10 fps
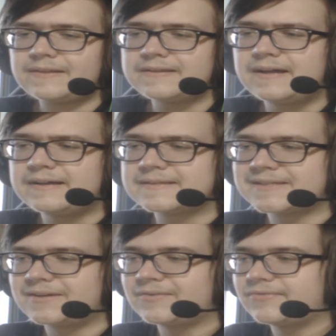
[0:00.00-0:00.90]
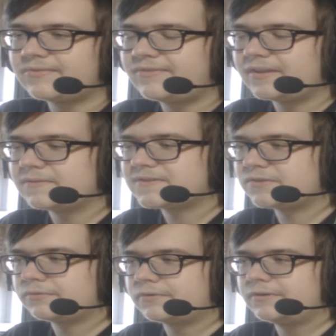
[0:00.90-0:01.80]
Xerath fellow
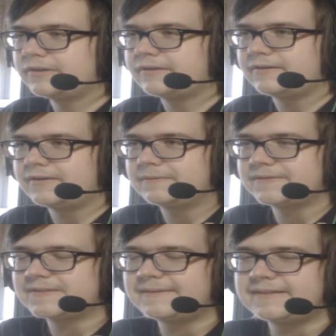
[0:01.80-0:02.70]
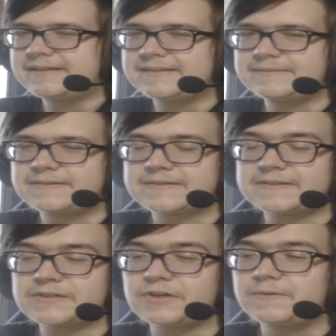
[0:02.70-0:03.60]
so early on. I was expecting that to, just
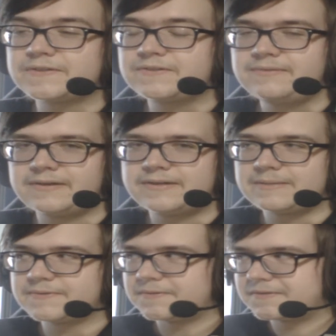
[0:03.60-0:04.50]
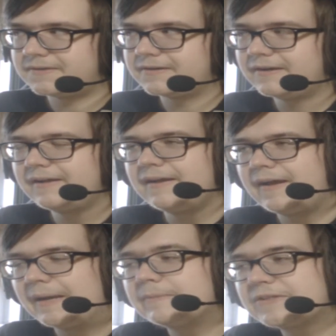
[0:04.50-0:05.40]
this show is 300 episodes long,
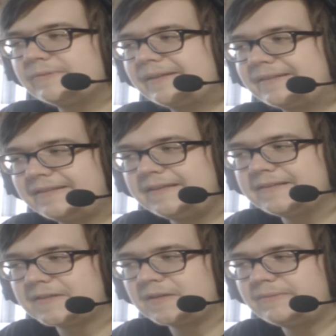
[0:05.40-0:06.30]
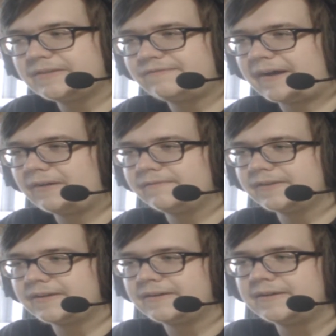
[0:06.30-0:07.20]
and I'm assuming that he's going to be the final
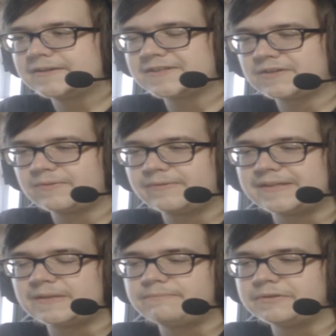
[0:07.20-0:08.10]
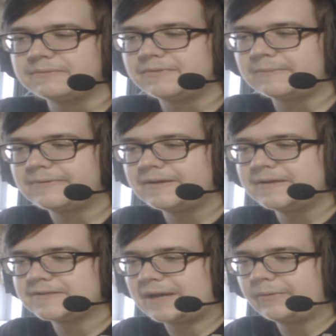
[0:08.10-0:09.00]
villain just from the way that they build him up.
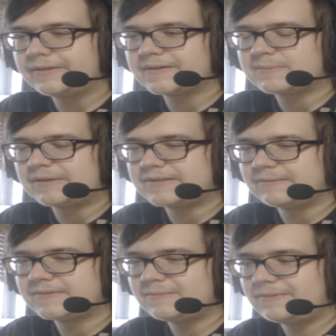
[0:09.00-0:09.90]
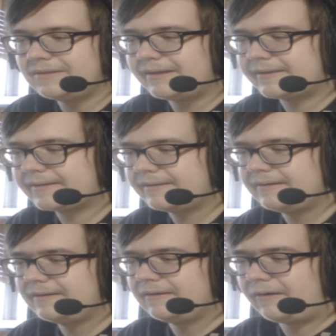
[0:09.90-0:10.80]
So I wouldn't expect him to be like
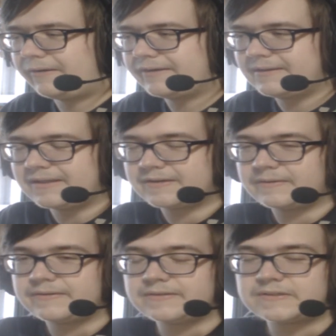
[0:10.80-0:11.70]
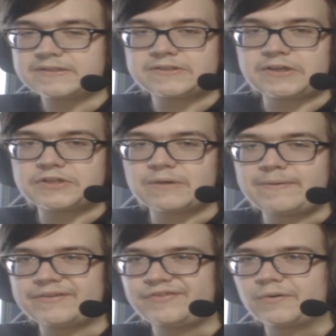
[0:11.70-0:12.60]
already like such a
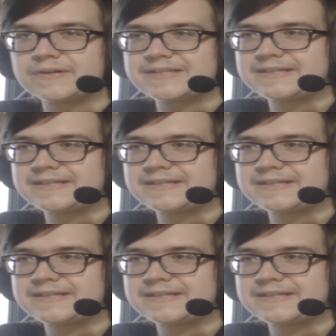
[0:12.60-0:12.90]
big focus.